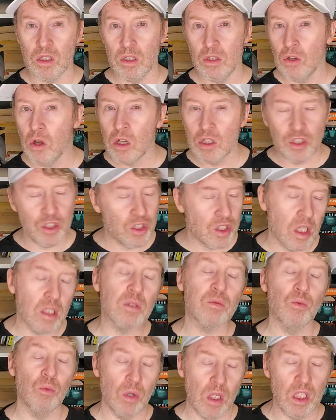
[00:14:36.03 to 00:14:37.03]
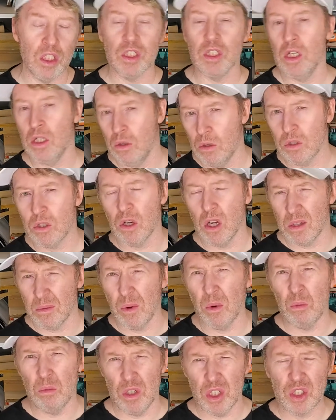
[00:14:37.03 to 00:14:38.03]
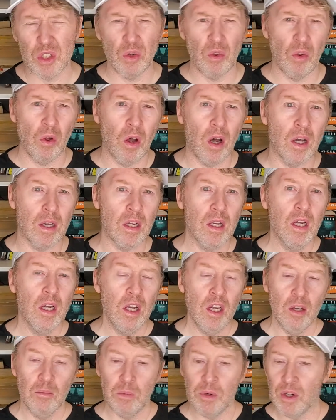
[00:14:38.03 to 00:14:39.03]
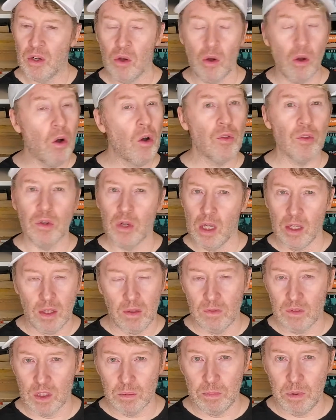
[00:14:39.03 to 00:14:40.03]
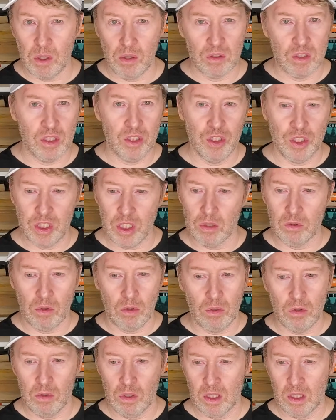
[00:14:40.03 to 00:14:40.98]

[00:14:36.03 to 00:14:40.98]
Not just Wish, I know I talk about Wish a lot, but all the 9th level spells in general.